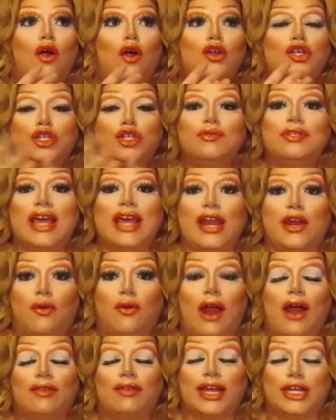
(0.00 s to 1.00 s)
she was getting
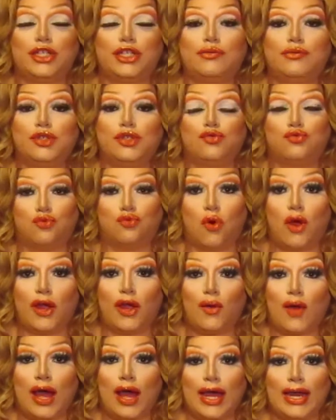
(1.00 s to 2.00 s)
crowned, like she was
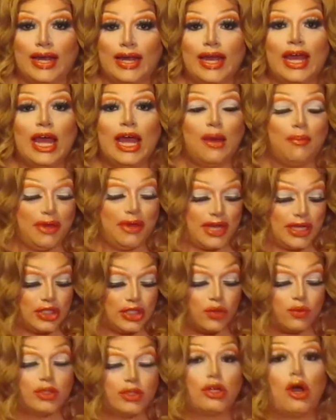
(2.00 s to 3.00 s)
royal honey, because
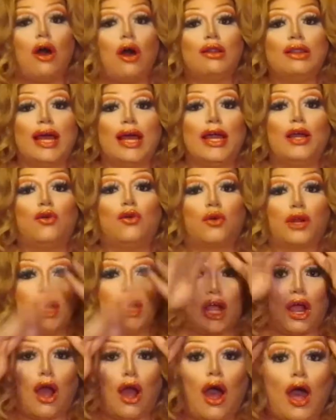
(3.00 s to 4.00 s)
it was all like
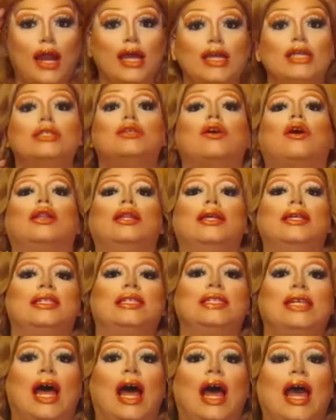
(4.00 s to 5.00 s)
Greek goddess on this
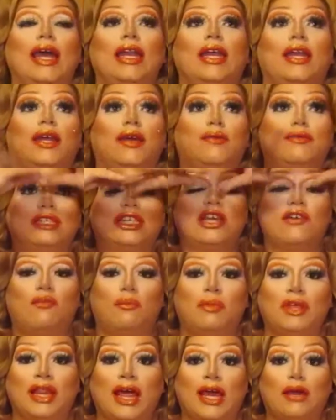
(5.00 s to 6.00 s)
side, and it was giving
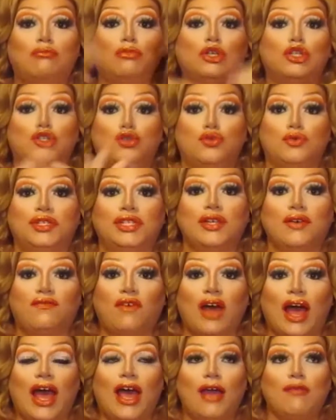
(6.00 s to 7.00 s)
me like Medusa
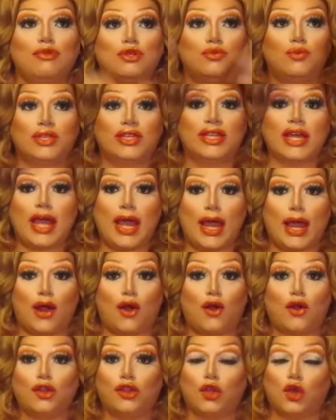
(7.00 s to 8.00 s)
vibes with the
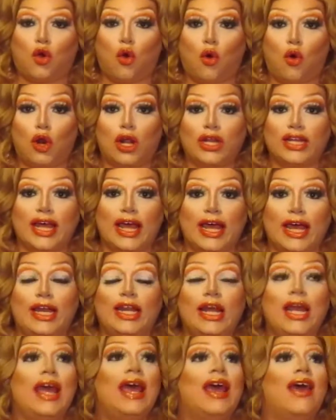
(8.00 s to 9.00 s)
hair and the gold on the end.